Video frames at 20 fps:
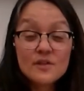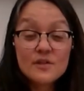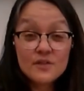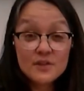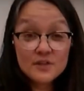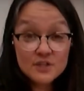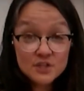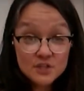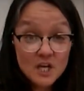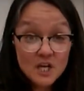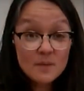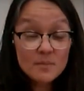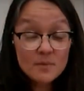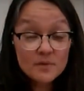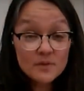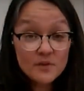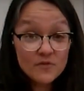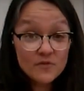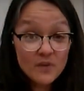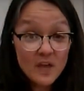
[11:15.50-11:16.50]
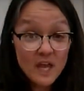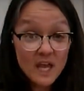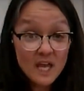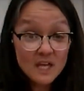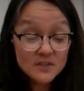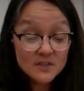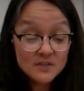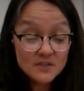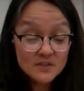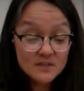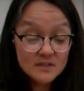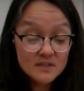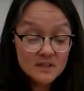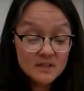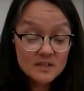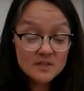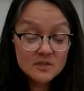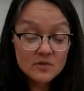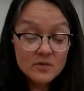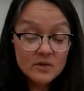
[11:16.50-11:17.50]
The shape of the face
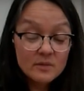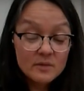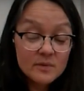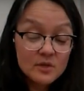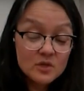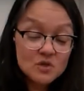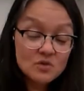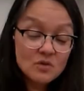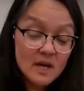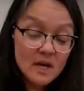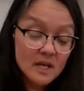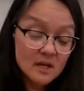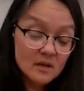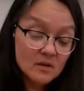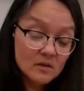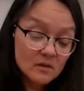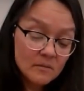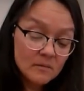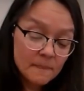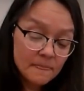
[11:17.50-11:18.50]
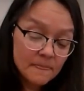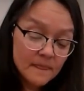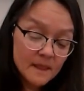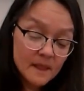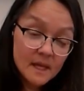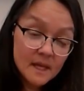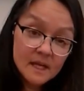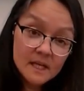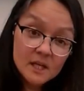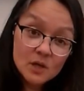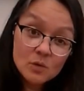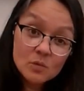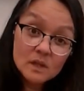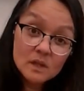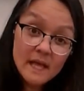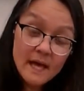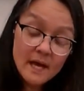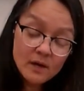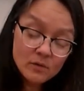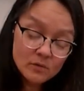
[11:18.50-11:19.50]
is going to be a triangle, an
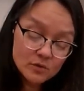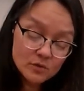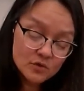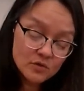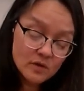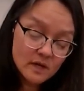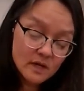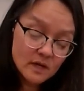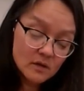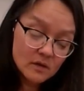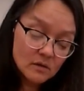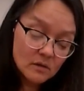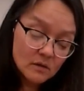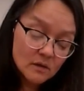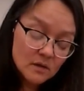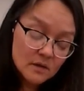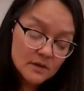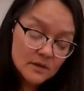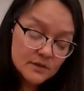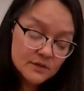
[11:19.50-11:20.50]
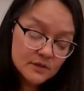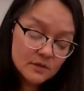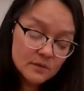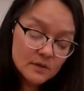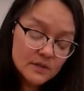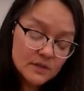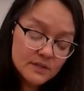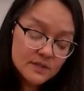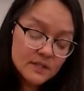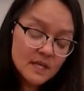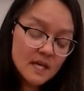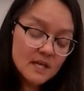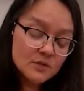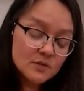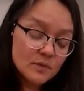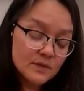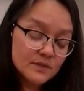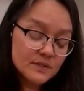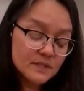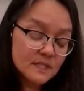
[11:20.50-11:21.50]
equilateral triangle. So in this case,
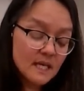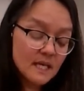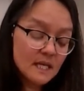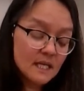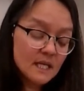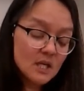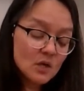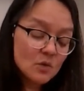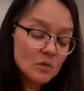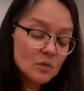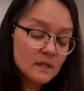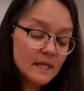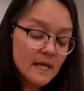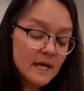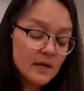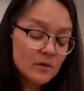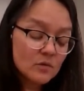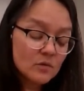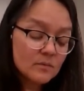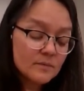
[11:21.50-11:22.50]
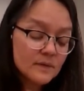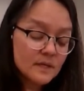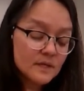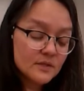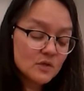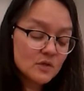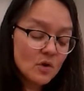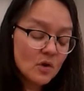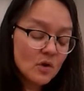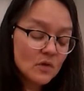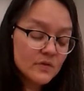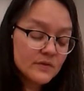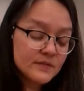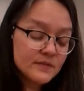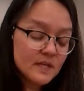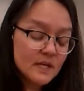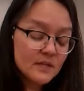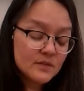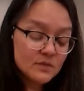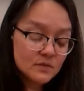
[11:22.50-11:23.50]
once again, equilateral means all the
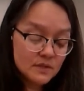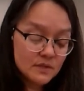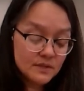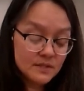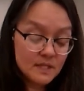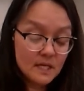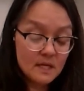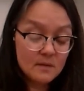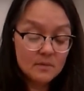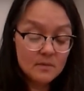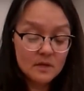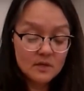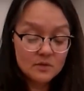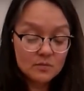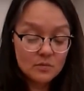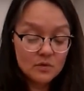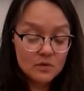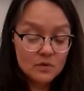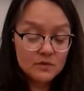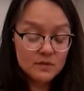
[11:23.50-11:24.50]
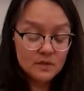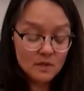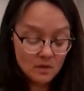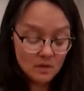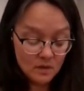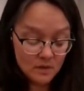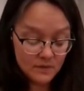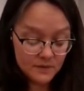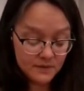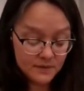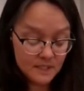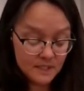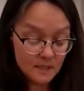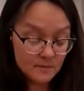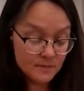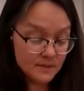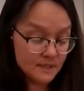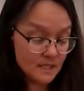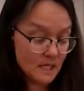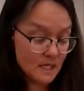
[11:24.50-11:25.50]
sides are the same because we're using all the
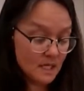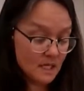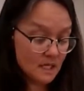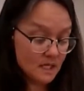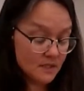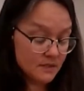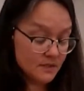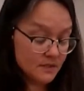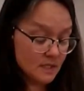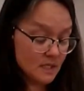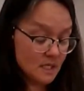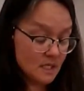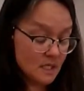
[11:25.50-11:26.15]
same size